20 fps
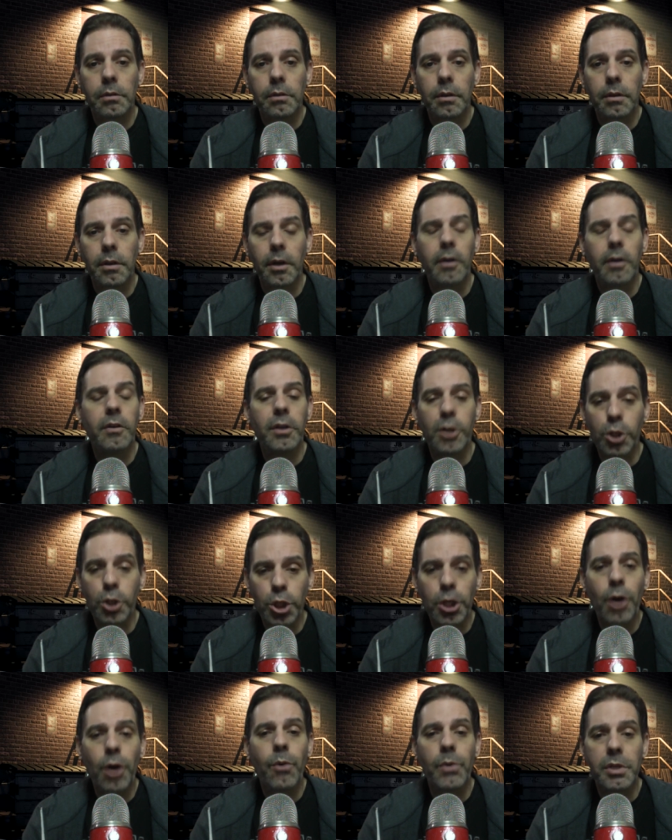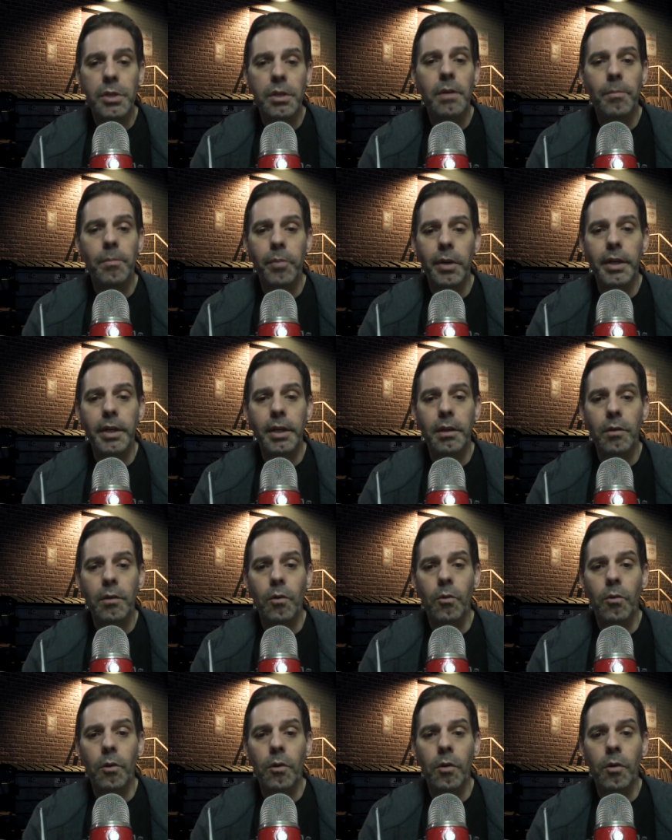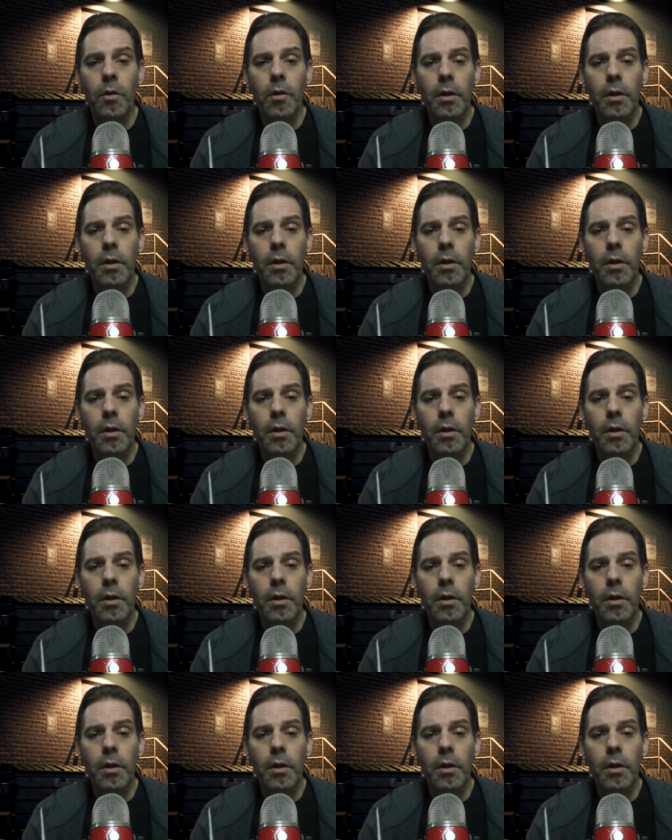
The show is complete and or